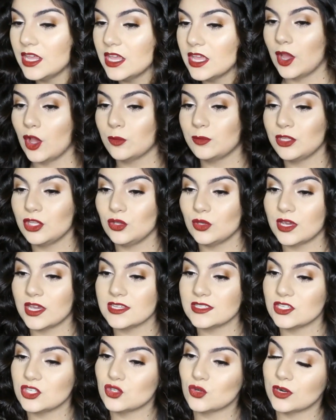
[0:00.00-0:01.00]
I hope that you
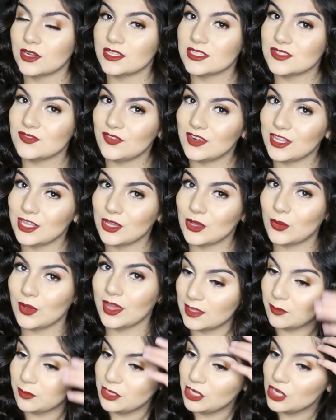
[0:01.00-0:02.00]
guys enjoyed this video.
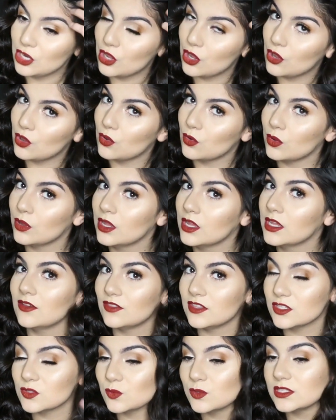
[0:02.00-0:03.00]
Let me know
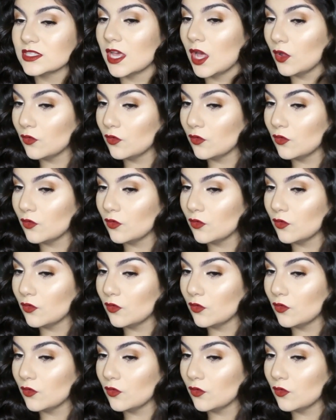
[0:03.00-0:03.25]
if this was